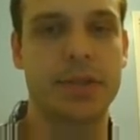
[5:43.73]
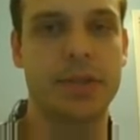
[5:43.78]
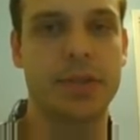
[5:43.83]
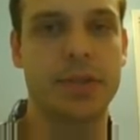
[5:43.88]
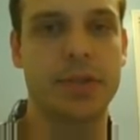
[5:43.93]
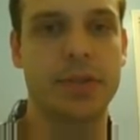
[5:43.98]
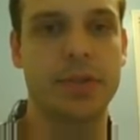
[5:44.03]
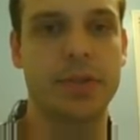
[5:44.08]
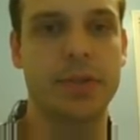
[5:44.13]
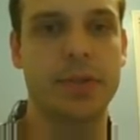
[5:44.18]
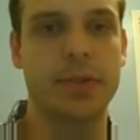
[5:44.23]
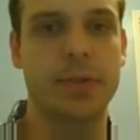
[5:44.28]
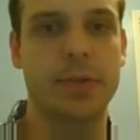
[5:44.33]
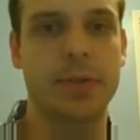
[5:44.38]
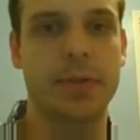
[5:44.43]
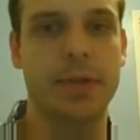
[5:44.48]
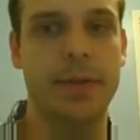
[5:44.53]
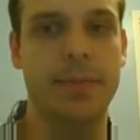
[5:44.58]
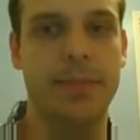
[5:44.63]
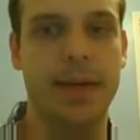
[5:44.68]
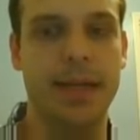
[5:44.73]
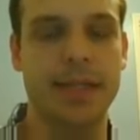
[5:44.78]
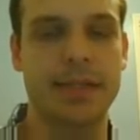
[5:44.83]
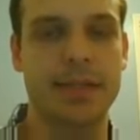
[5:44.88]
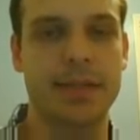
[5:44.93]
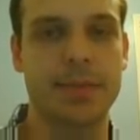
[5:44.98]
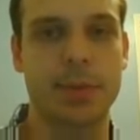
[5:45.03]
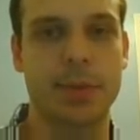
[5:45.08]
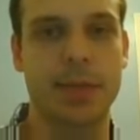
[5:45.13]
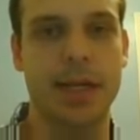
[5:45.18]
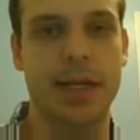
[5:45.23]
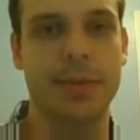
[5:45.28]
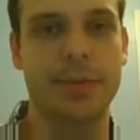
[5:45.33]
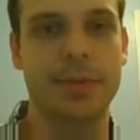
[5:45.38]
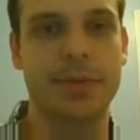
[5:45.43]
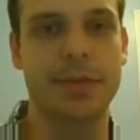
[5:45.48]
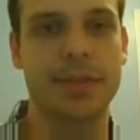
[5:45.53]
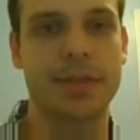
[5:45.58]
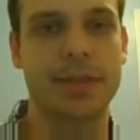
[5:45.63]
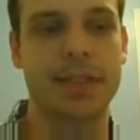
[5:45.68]
to my
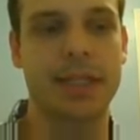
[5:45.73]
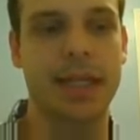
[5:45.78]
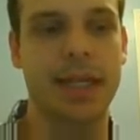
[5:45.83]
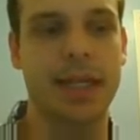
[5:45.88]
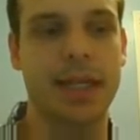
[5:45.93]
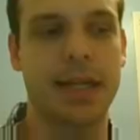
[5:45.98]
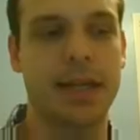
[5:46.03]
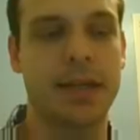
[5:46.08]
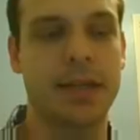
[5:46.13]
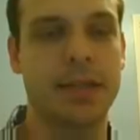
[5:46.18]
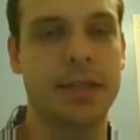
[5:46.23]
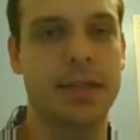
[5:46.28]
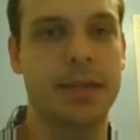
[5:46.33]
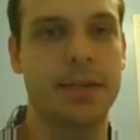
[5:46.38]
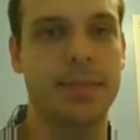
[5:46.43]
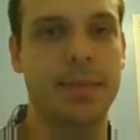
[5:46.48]
subscribers and